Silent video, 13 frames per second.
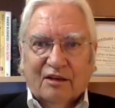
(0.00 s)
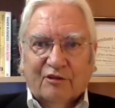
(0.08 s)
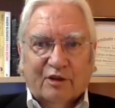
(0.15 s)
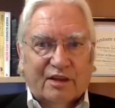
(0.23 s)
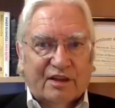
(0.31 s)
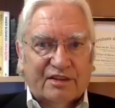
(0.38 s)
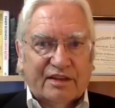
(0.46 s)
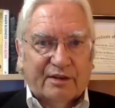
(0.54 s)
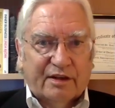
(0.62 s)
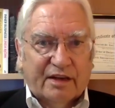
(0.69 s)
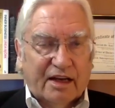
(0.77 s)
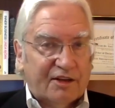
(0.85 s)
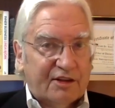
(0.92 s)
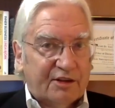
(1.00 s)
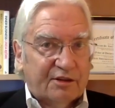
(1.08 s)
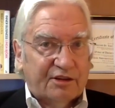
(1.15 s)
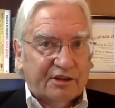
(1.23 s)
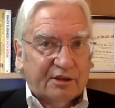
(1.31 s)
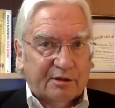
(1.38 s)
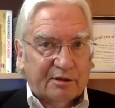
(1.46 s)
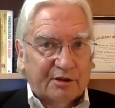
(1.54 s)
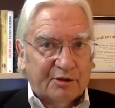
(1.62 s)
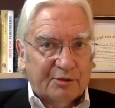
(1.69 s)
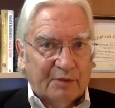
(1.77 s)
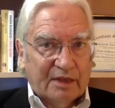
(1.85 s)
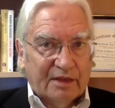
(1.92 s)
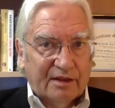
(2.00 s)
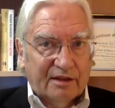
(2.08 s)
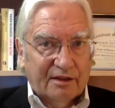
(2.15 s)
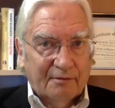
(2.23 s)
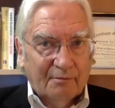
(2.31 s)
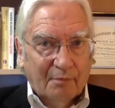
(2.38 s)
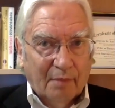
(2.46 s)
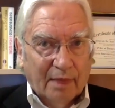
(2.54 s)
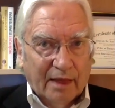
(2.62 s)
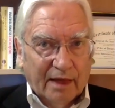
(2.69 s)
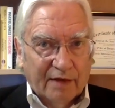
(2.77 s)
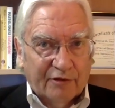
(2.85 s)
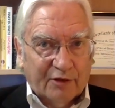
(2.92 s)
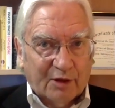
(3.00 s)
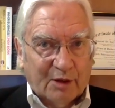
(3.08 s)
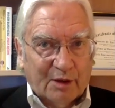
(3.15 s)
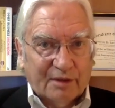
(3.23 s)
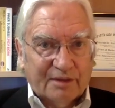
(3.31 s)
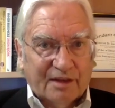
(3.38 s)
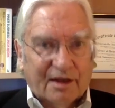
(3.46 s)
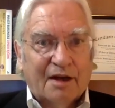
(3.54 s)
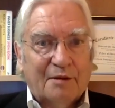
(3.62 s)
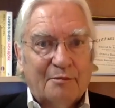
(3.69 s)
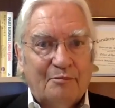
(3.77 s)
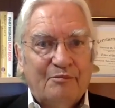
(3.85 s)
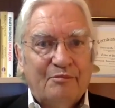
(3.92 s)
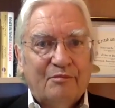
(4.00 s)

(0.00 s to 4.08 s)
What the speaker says: for this International Children's Month and for all time.